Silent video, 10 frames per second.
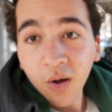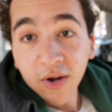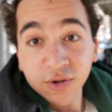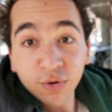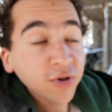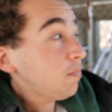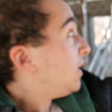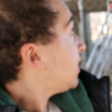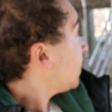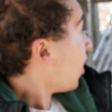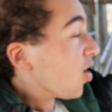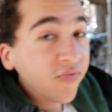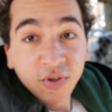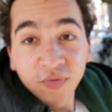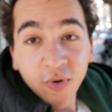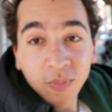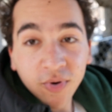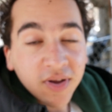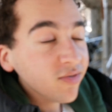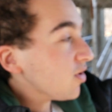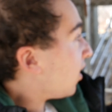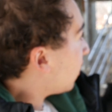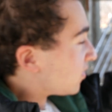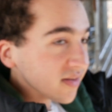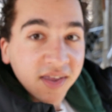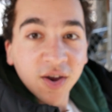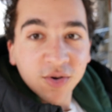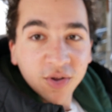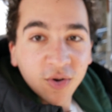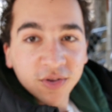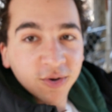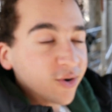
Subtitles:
Alright, so speaking of the footbridge, the stairs are still